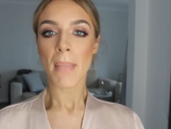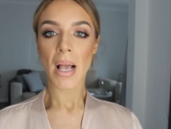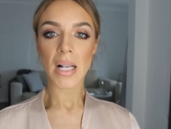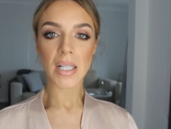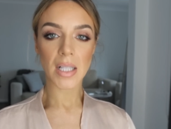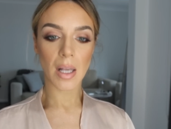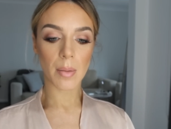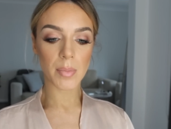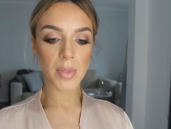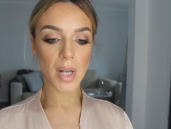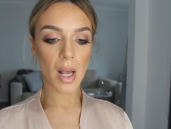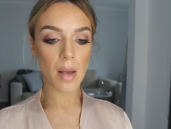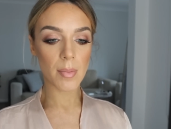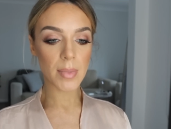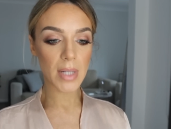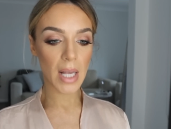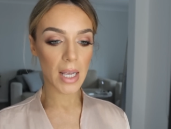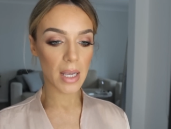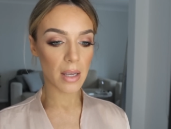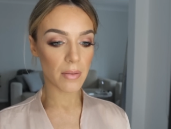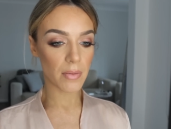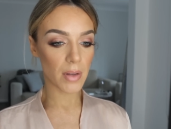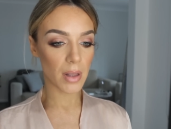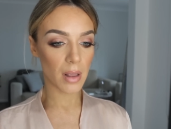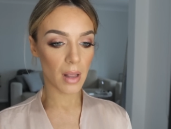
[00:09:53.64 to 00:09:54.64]
Sometimes I
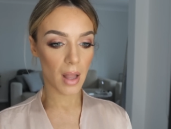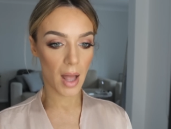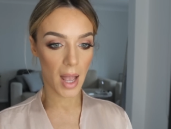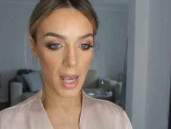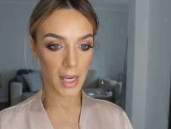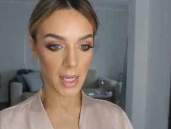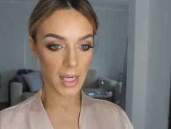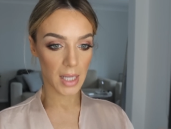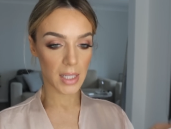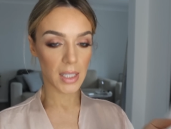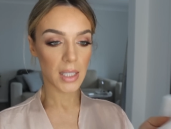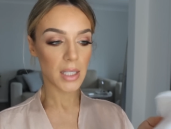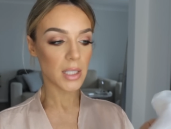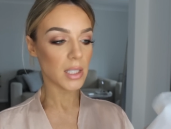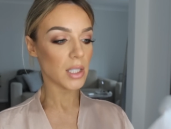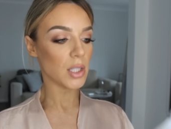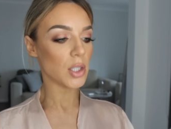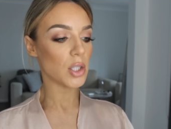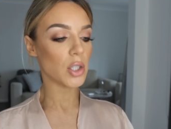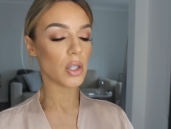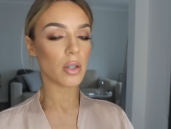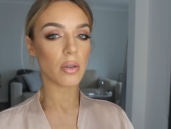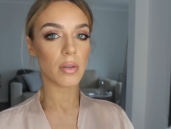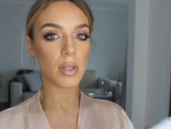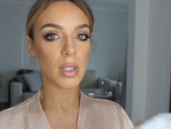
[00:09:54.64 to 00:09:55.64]
even like getting a
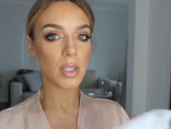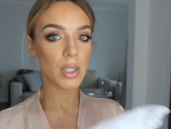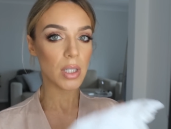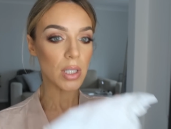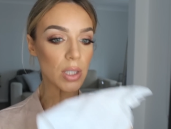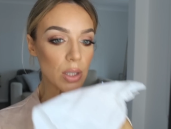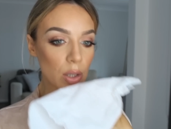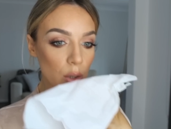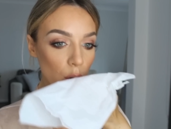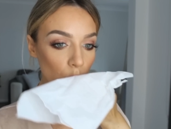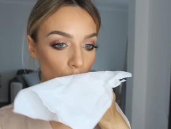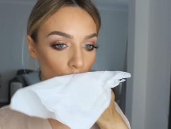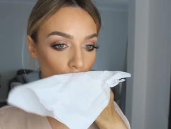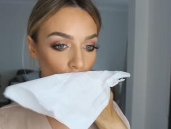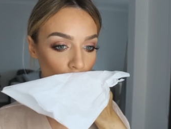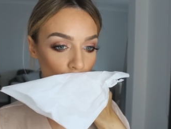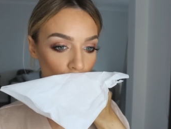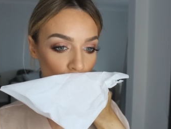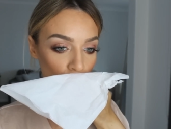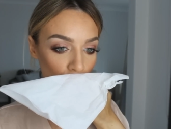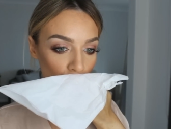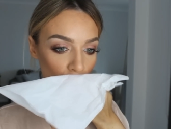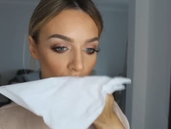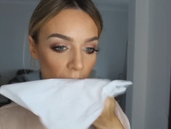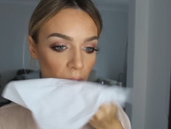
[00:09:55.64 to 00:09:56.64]
tissue and just
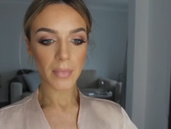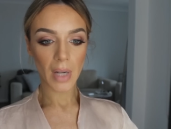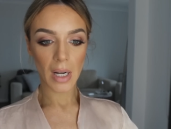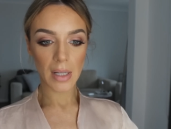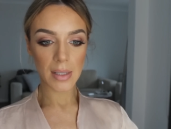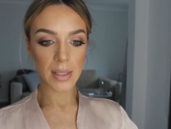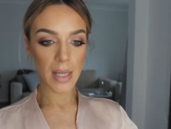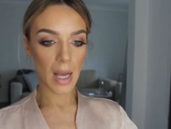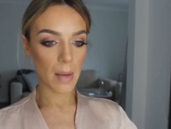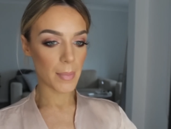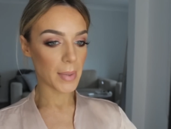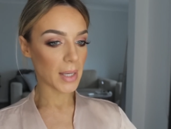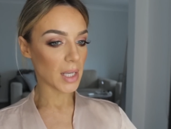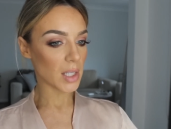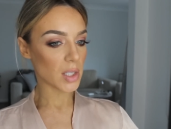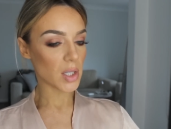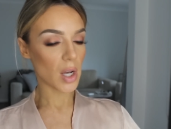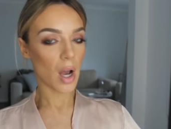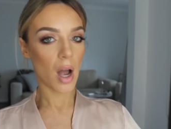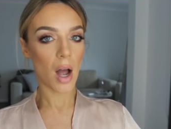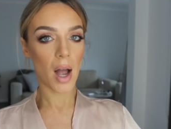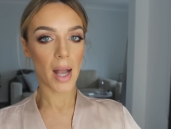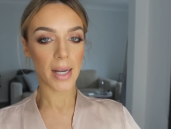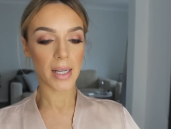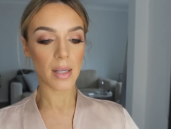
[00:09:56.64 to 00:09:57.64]
dabbing a
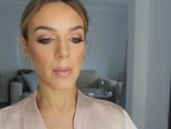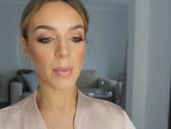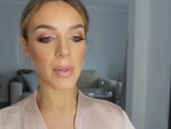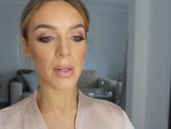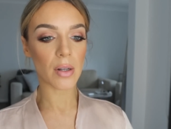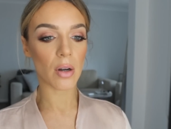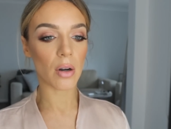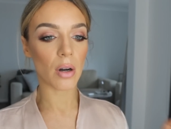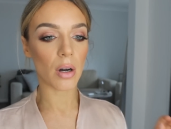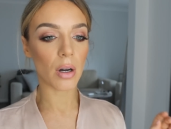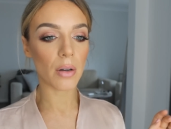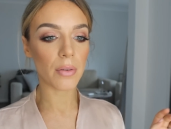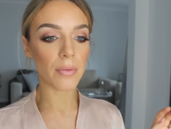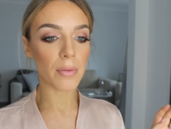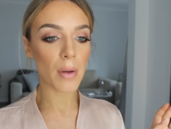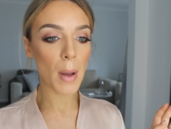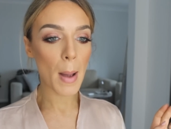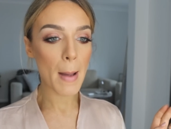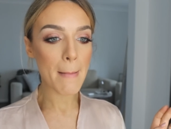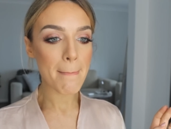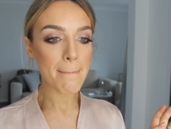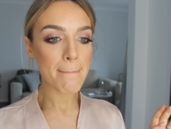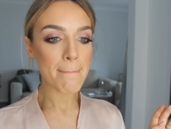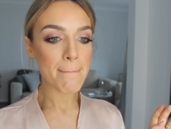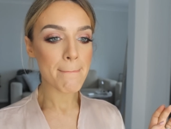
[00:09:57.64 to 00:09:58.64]
tiny bit off
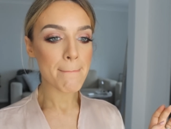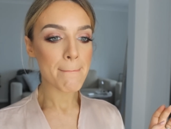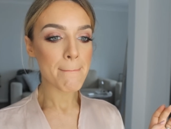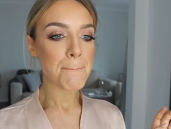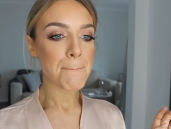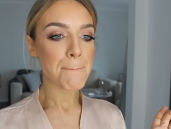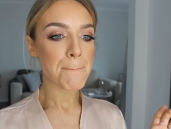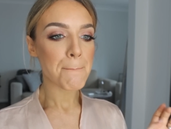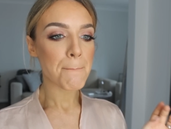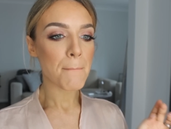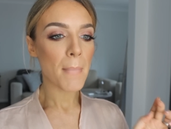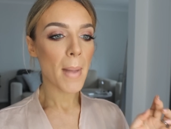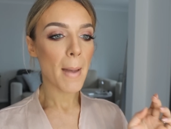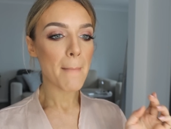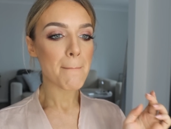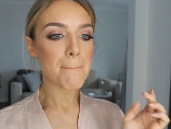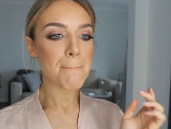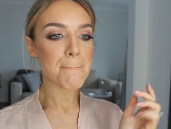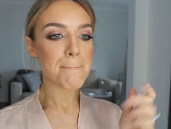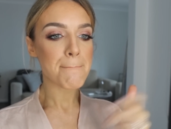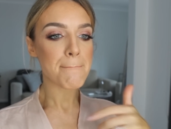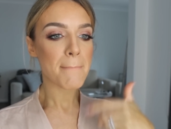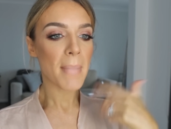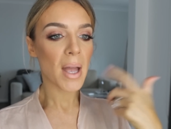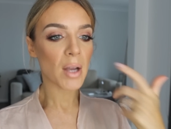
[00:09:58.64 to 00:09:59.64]

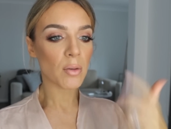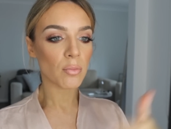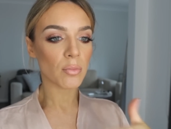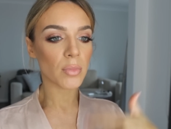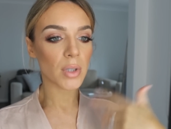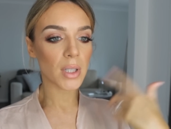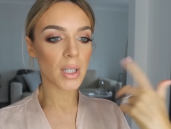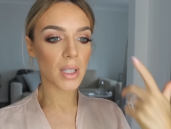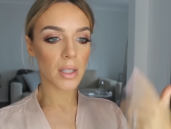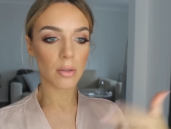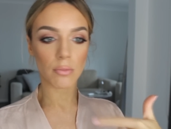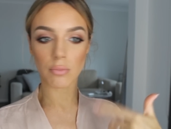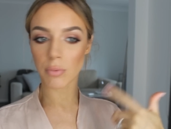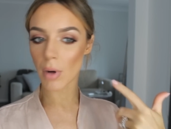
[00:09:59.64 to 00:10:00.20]
and really